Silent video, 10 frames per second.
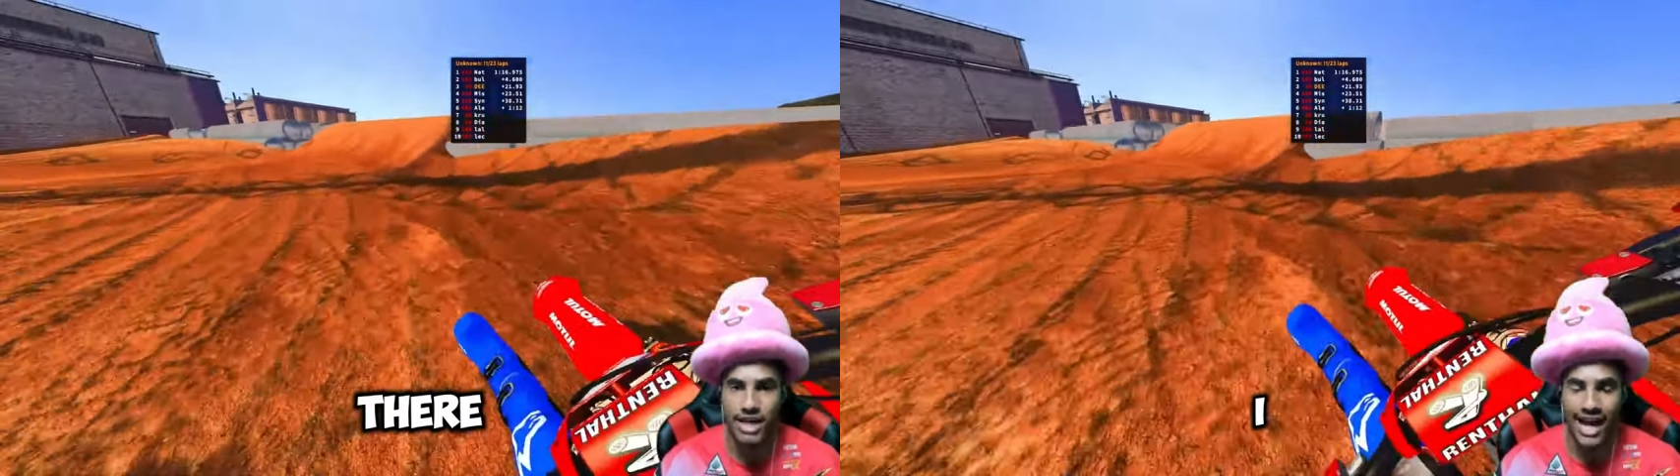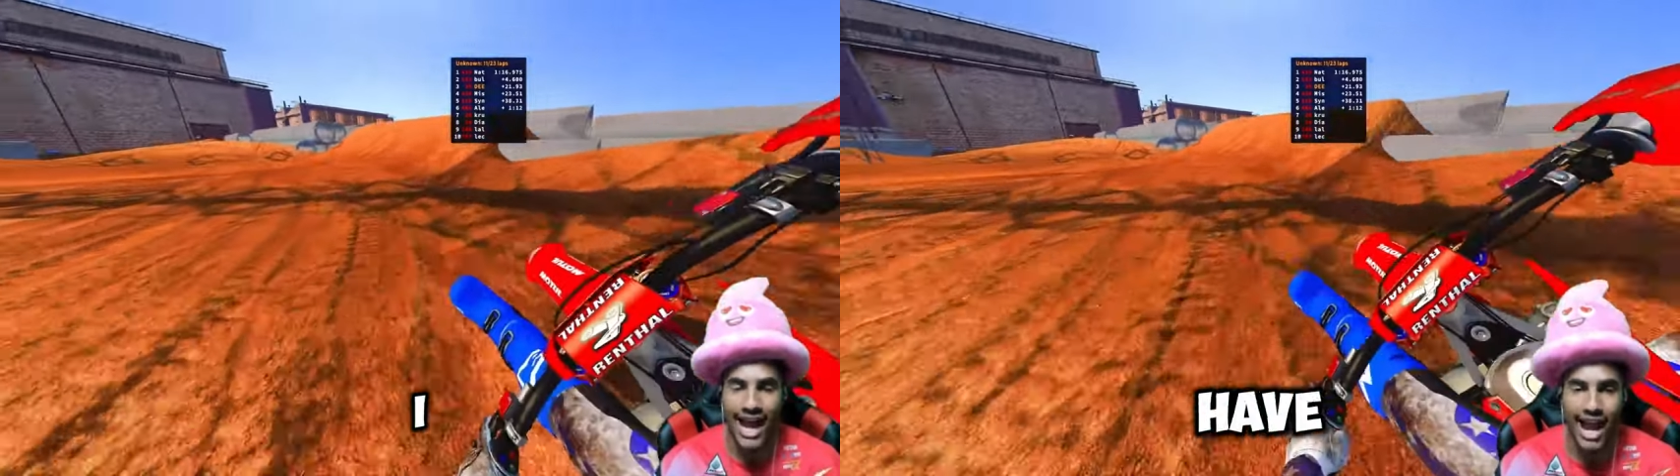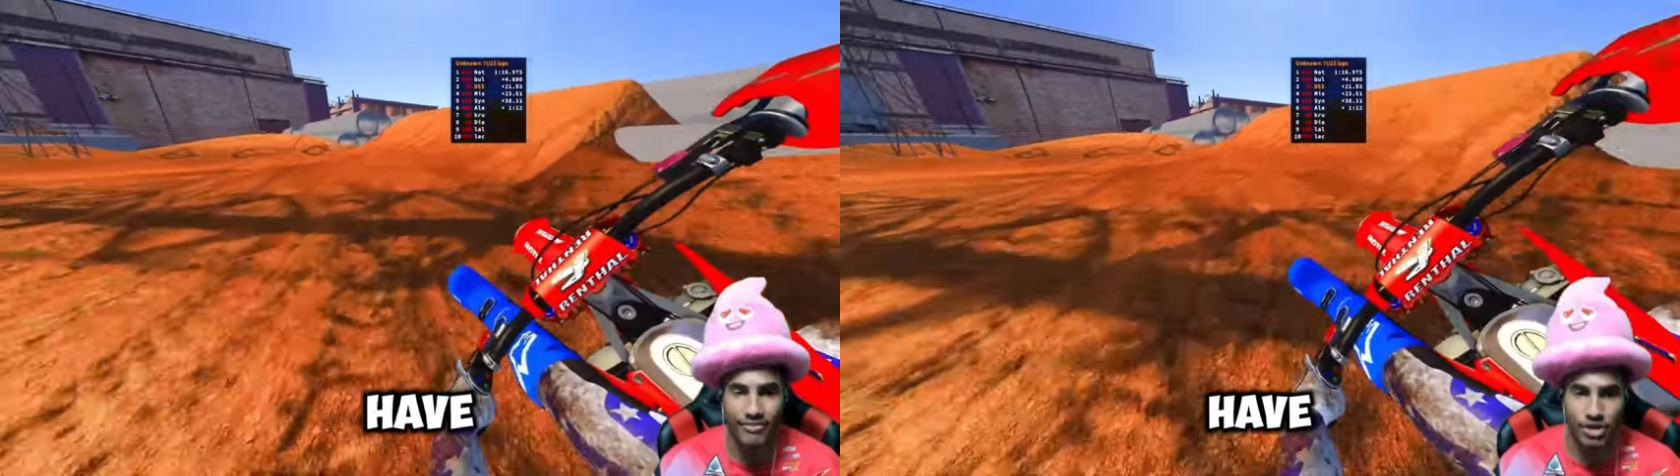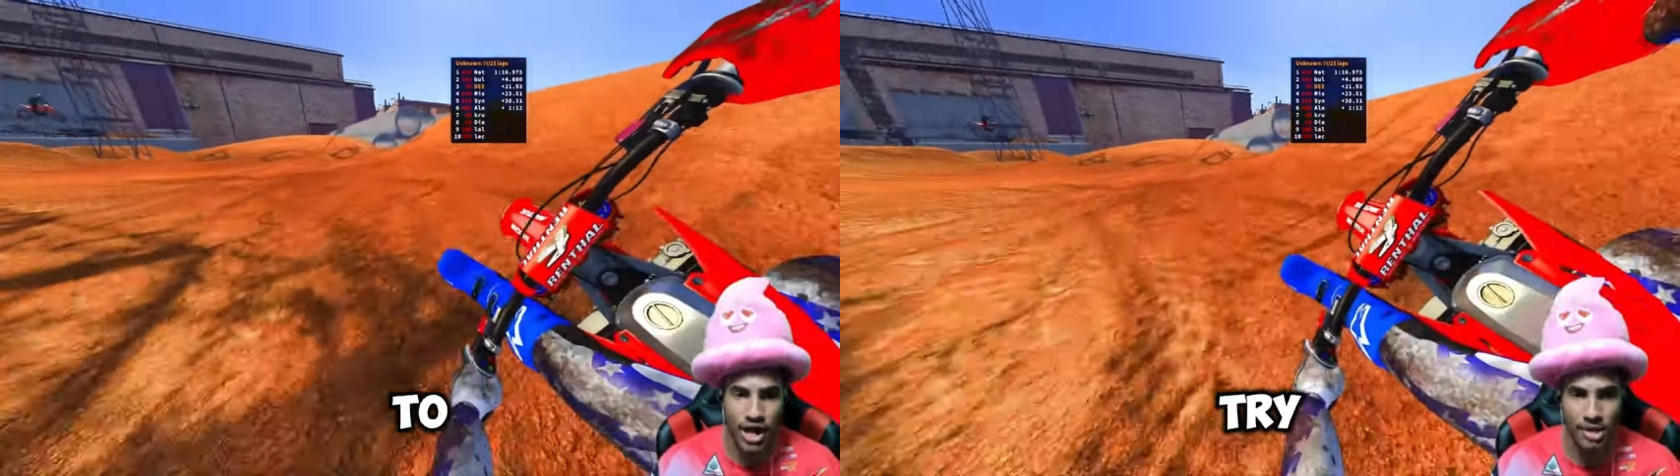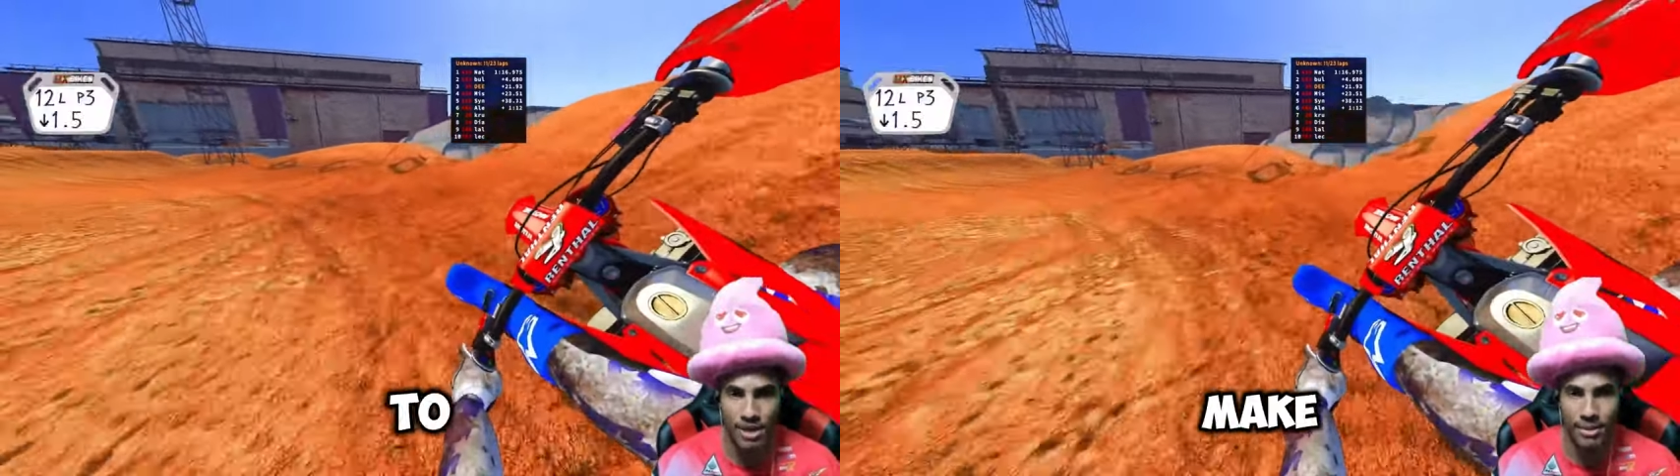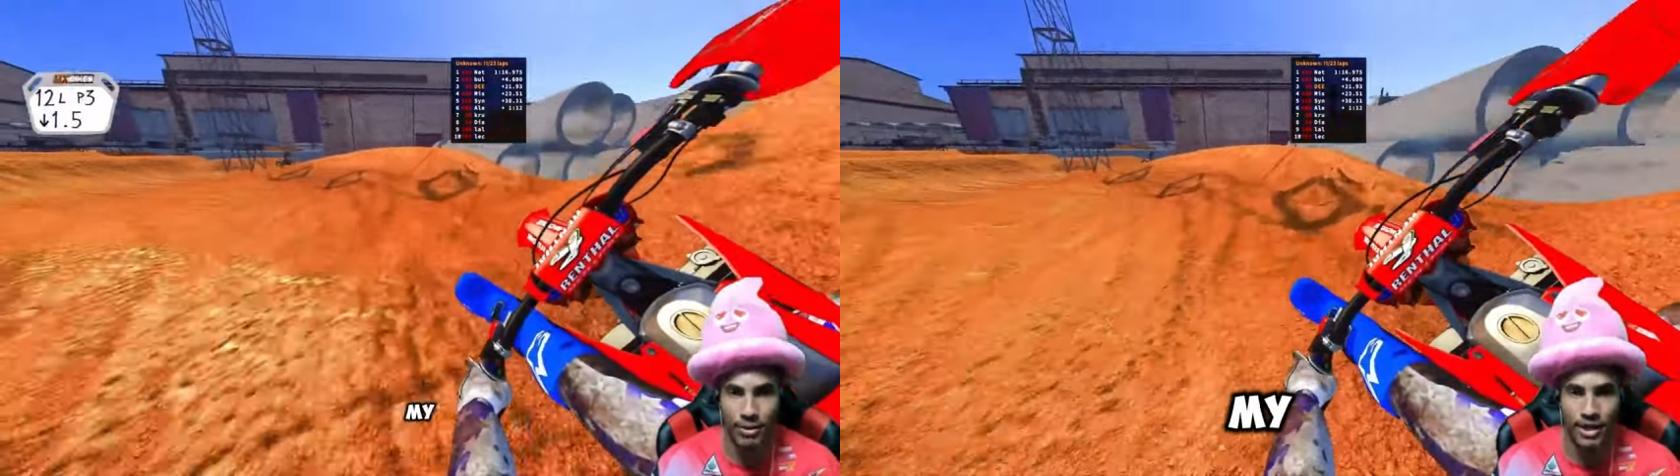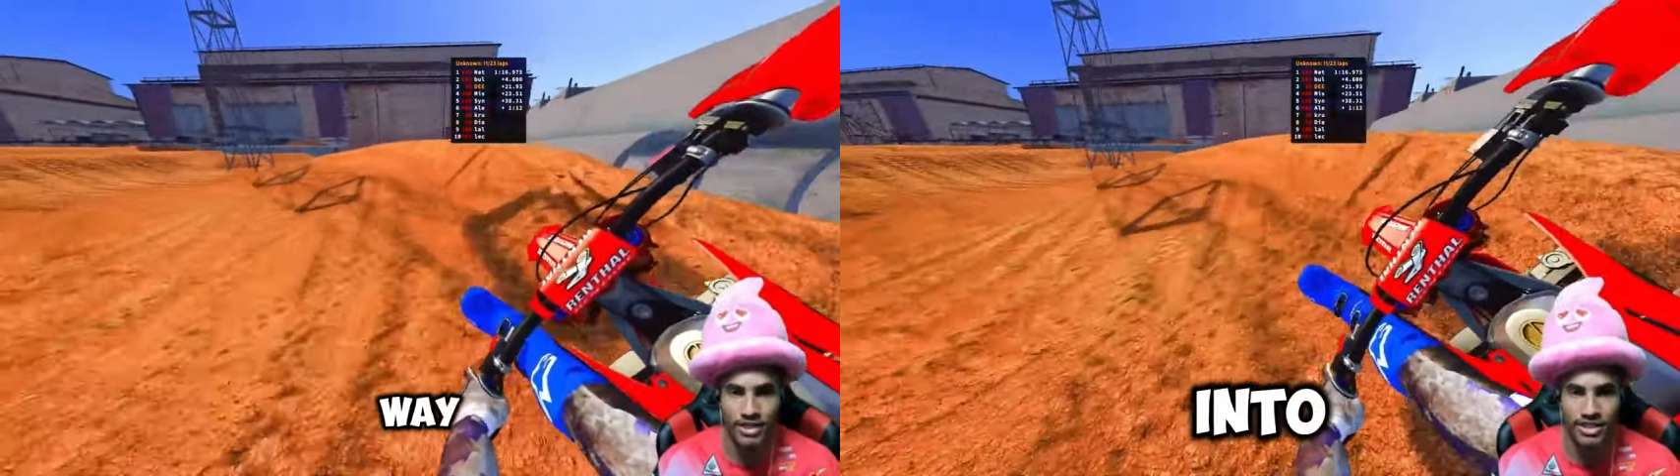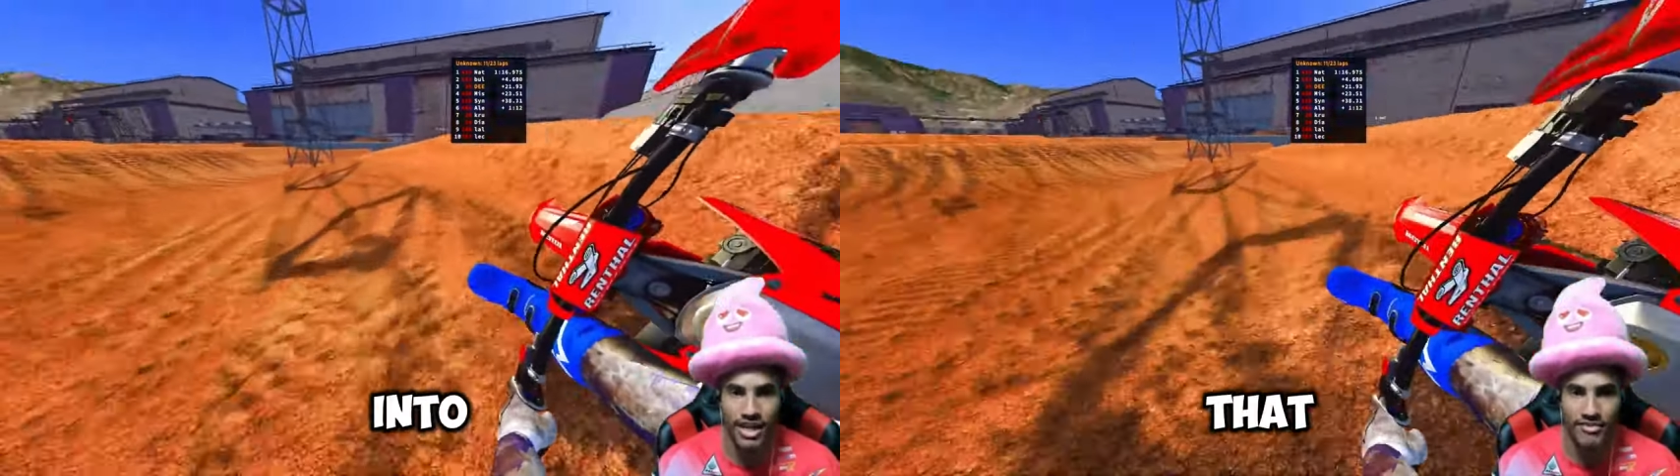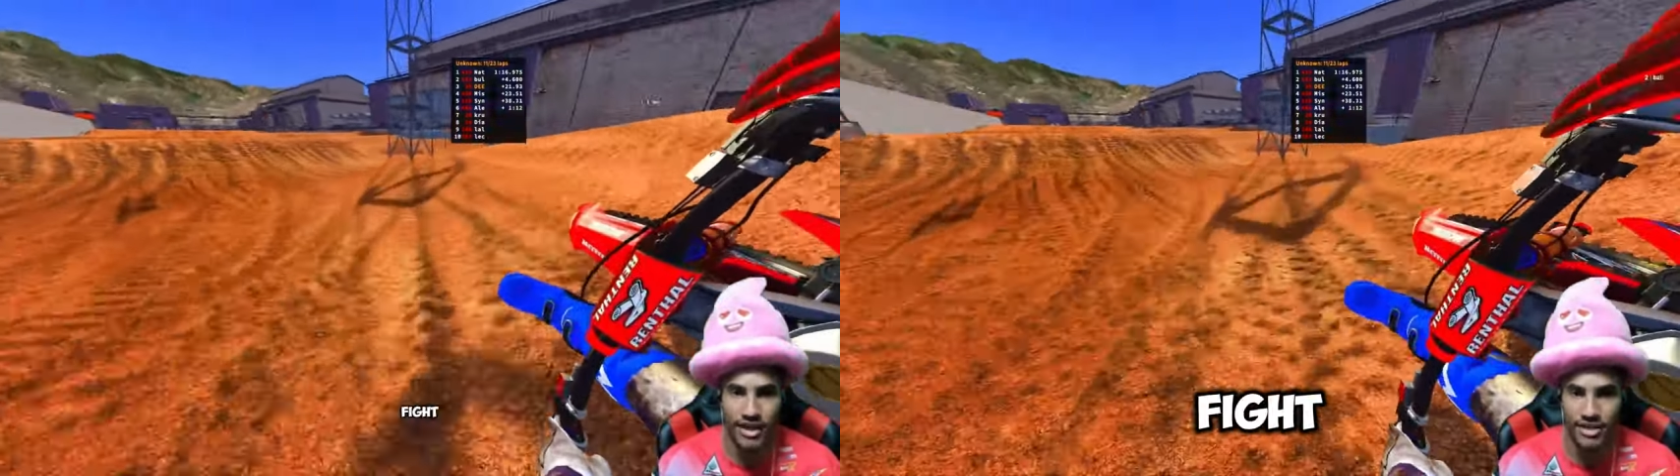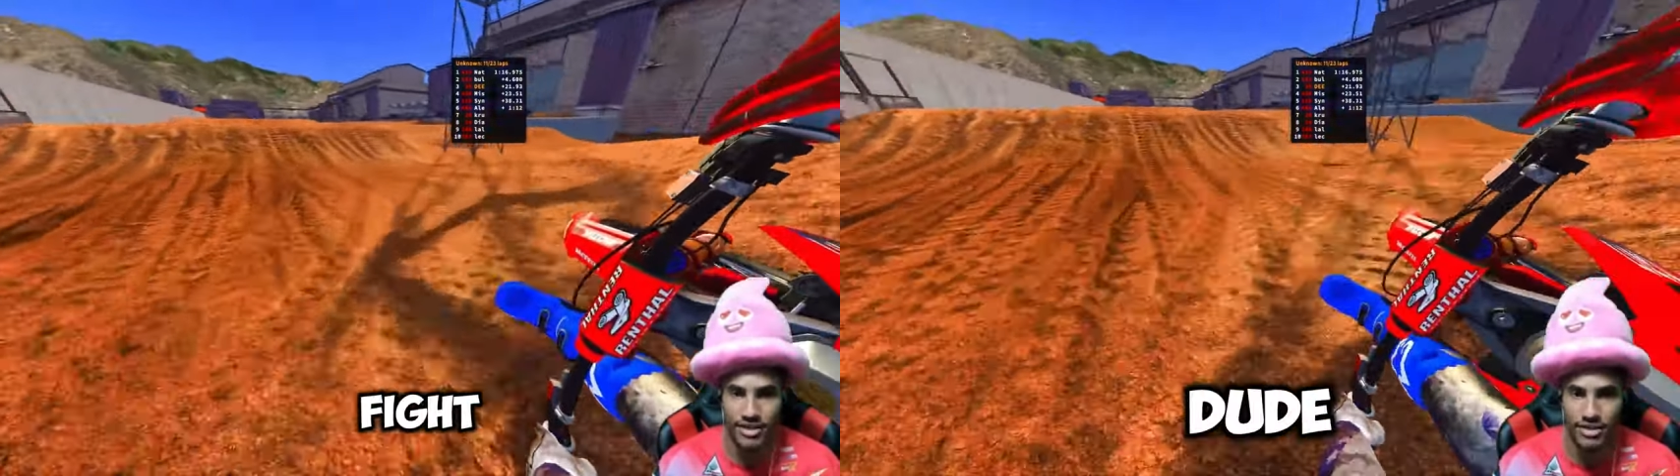I have to try to make my way into that
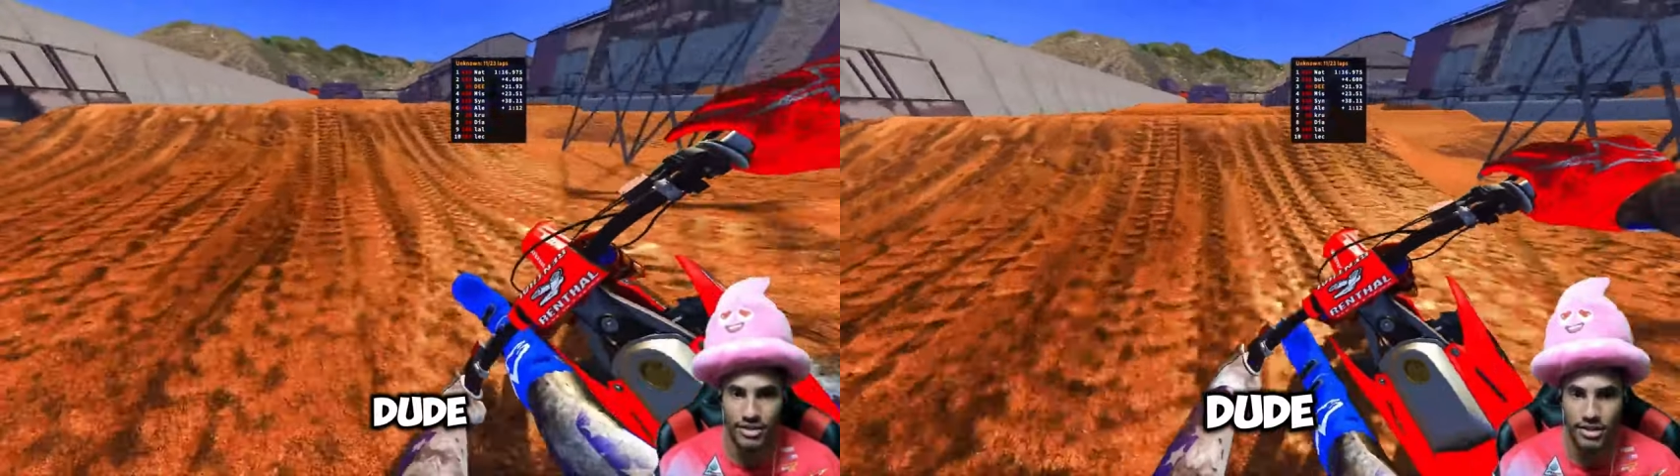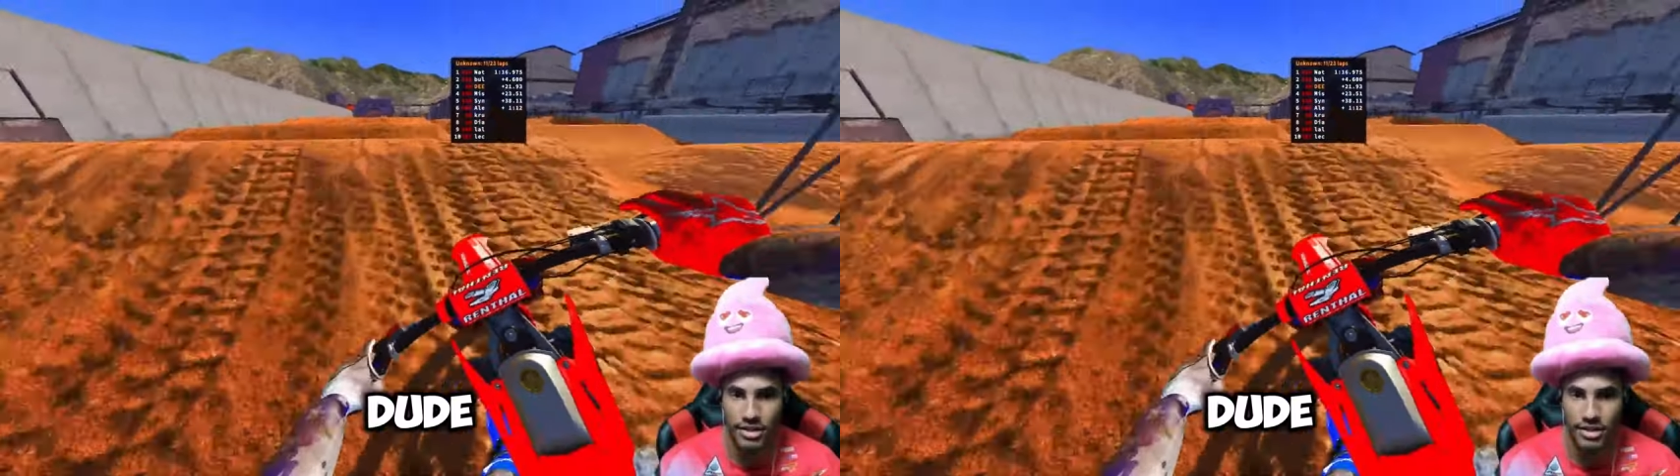fight, dude.